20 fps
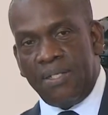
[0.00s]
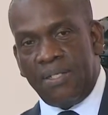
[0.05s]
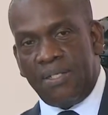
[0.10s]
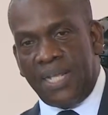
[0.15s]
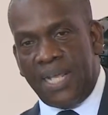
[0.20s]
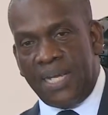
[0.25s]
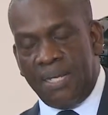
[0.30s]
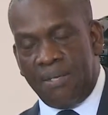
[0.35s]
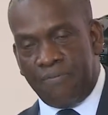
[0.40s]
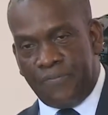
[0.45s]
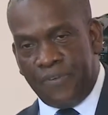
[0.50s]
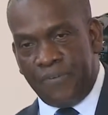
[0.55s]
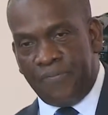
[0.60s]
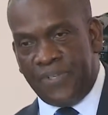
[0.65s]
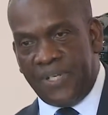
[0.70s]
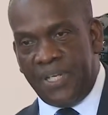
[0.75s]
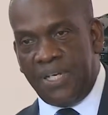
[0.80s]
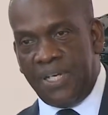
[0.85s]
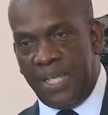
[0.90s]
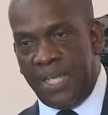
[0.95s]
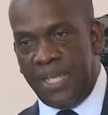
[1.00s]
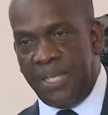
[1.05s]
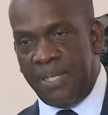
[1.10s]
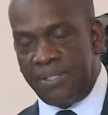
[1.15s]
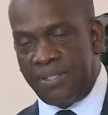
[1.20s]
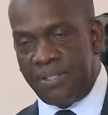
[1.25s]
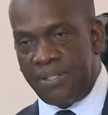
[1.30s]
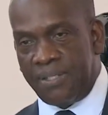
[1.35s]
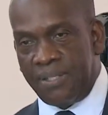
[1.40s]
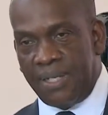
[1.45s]
10 and 15
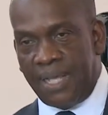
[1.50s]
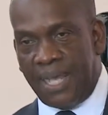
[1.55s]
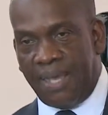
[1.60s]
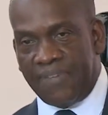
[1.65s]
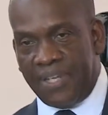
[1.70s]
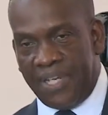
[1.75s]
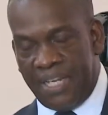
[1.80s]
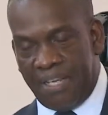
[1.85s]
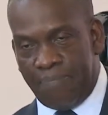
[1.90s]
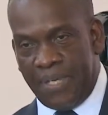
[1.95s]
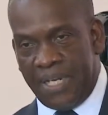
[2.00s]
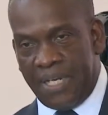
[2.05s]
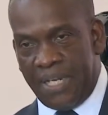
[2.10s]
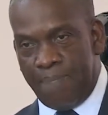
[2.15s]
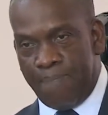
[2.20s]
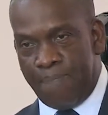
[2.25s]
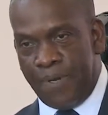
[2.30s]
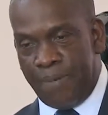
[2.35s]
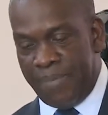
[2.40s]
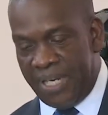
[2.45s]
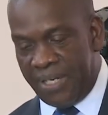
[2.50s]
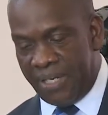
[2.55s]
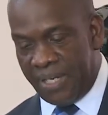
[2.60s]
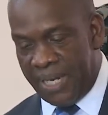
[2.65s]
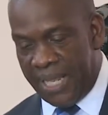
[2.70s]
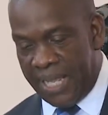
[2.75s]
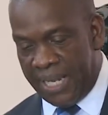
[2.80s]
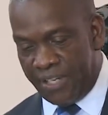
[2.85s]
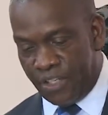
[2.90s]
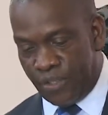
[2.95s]
years after they have been
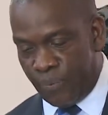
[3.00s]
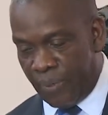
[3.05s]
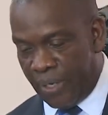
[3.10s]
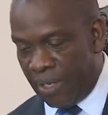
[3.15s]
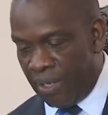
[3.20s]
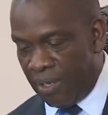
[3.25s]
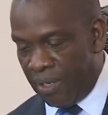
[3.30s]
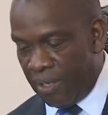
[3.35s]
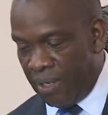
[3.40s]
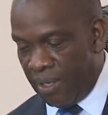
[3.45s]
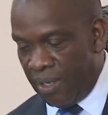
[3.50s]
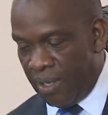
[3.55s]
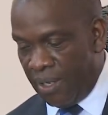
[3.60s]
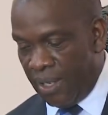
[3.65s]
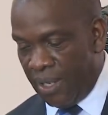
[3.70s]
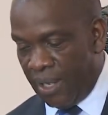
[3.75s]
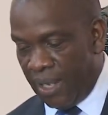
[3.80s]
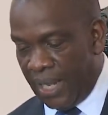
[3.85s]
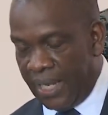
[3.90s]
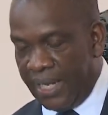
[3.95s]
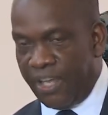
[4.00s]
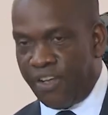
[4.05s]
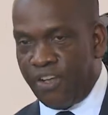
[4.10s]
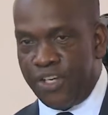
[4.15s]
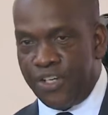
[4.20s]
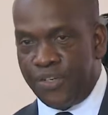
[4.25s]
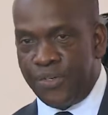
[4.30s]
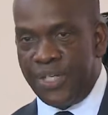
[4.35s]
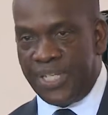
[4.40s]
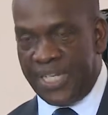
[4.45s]
implemented elsewhere and the
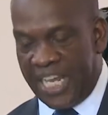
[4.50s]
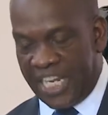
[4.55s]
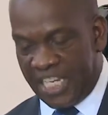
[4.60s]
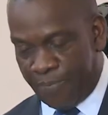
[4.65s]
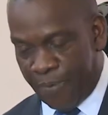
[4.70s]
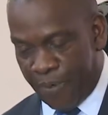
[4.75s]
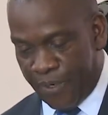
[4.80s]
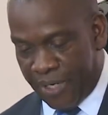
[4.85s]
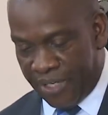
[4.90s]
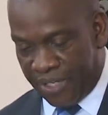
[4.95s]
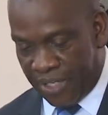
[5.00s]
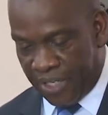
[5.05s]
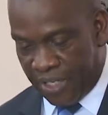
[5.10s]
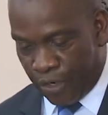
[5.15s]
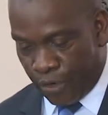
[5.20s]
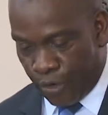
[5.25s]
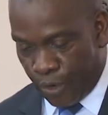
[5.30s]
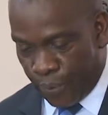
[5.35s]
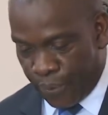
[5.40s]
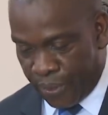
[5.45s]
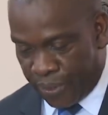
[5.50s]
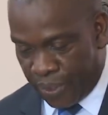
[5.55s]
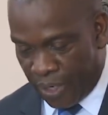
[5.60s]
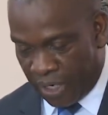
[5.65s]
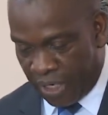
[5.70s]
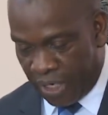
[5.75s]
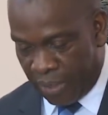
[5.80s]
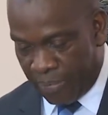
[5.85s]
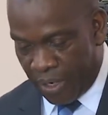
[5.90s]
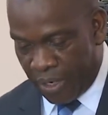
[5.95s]
country is experiencing the growth we're
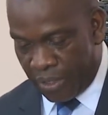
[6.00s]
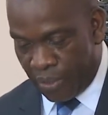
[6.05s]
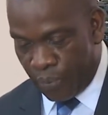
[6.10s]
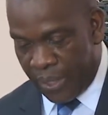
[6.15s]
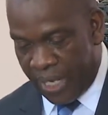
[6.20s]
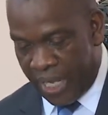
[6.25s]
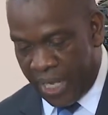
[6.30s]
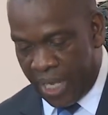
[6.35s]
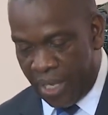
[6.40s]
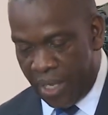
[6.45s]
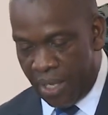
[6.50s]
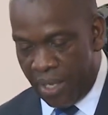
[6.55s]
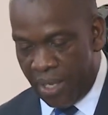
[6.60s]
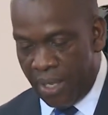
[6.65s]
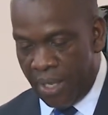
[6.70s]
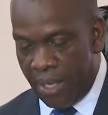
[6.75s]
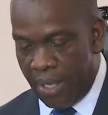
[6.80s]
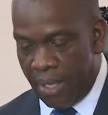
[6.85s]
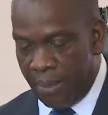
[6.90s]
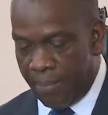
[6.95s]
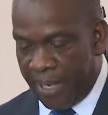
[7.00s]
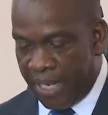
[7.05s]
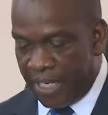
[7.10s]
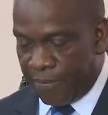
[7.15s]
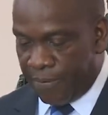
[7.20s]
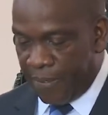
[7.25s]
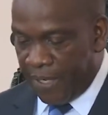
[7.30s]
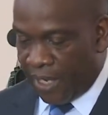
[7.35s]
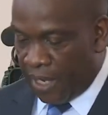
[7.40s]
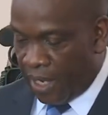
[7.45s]
talking about. We, Madam
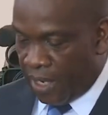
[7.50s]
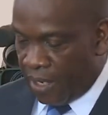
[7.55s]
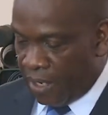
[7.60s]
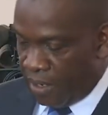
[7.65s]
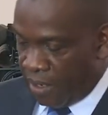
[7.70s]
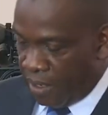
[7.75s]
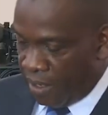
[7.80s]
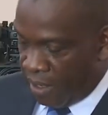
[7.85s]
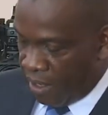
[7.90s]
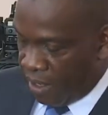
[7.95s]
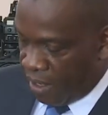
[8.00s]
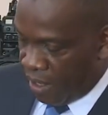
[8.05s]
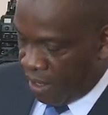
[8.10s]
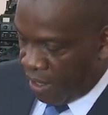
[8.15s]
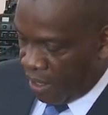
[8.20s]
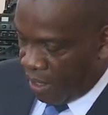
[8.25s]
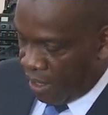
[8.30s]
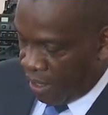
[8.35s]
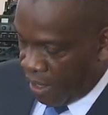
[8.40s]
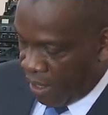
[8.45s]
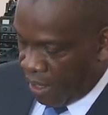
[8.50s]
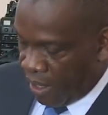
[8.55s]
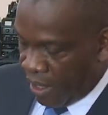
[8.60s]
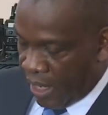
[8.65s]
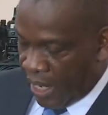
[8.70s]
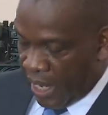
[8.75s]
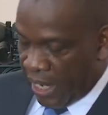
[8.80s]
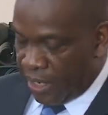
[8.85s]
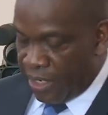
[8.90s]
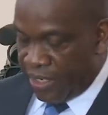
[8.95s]
Speaker,
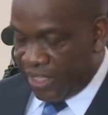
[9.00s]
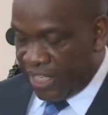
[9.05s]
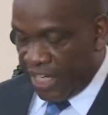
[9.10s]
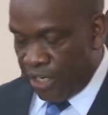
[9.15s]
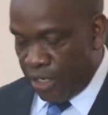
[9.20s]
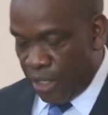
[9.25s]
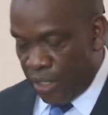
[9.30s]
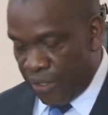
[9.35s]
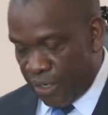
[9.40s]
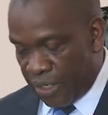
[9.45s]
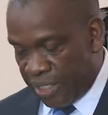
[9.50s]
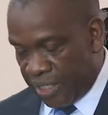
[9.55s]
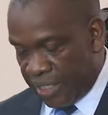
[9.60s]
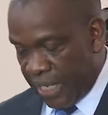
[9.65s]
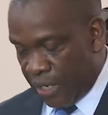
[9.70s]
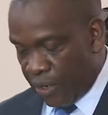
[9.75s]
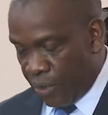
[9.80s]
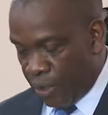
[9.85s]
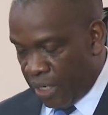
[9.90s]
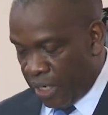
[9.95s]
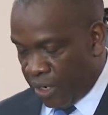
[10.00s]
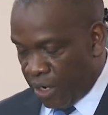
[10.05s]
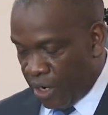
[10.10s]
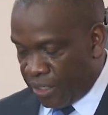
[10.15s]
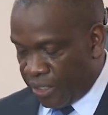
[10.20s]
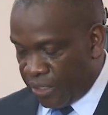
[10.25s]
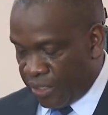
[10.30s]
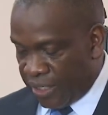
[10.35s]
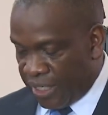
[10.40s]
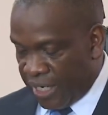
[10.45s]
are continuing our stakeholder
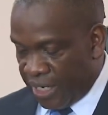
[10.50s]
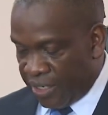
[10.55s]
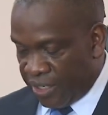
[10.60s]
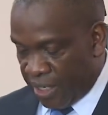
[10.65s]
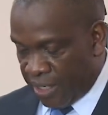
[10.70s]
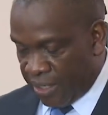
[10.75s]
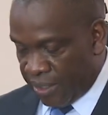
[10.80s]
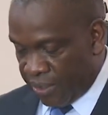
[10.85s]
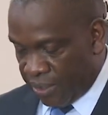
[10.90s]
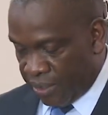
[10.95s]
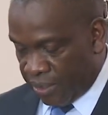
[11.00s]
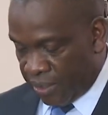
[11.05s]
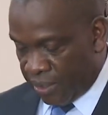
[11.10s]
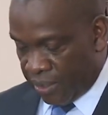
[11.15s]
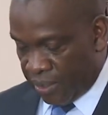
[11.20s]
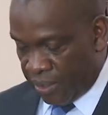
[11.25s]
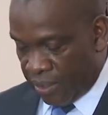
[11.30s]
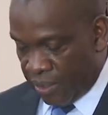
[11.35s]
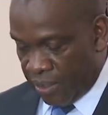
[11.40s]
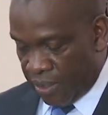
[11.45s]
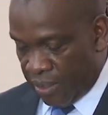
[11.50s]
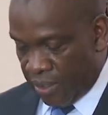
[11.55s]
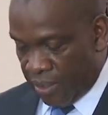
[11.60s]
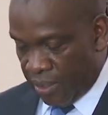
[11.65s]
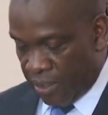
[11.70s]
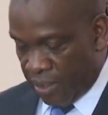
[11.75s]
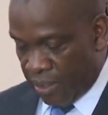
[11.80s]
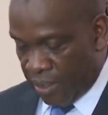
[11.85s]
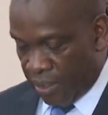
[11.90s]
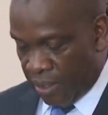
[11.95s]
consultations
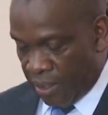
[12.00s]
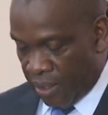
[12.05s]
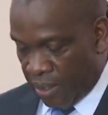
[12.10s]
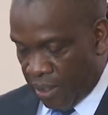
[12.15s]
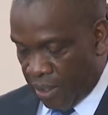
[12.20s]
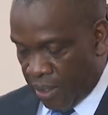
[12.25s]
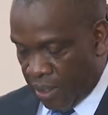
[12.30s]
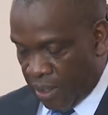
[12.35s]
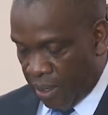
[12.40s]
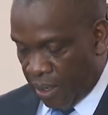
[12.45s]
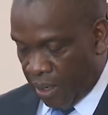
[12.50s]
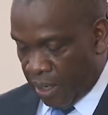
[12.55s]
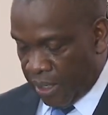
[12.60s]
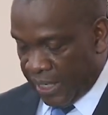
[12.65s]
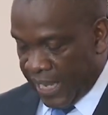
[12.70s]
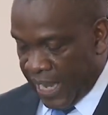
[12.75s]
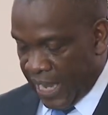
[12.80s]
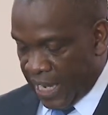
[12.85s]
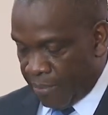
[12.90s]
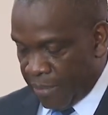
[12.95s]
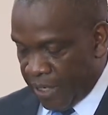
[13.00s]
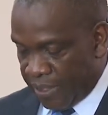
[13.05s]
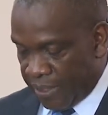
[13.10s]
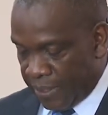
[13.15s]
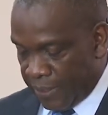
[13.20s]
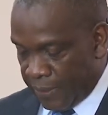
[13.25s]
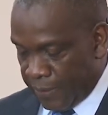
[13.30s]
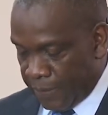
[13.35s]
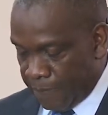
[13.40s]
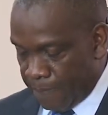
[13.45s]
on
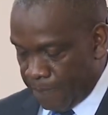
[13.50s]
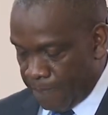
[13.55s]
cannabis,